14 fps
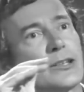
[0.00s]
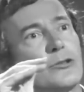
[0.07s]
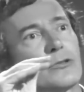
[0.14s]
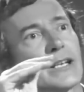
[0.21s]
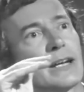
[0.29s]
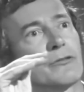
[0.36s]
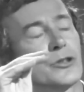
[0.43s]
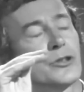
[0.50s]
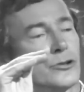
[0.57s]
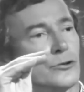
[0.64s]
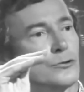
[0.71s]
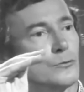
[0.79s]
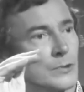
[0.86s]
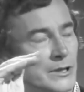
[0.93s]
thing you could ever
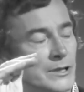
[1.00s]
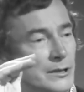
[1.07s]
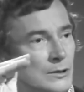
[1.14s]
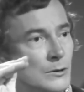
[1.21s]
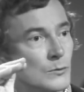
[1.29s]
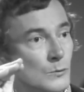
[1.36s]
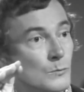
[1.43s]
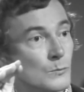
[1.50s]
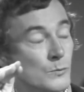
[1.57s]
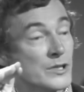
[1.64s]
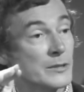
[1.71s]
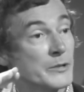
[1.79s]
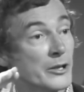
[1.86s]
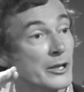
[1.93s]
do was
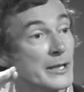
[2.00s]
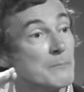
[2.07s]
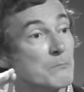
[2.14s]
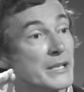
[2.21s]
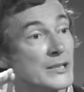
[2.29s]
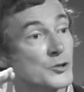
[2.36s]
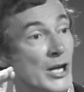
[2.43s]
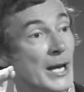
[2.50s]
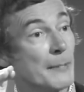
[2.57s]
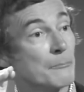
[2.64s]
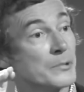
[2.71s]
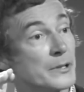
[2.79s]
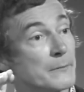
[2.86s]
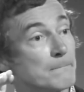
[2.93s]
to be an Olympic
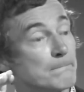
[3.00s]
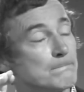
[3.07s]
champion?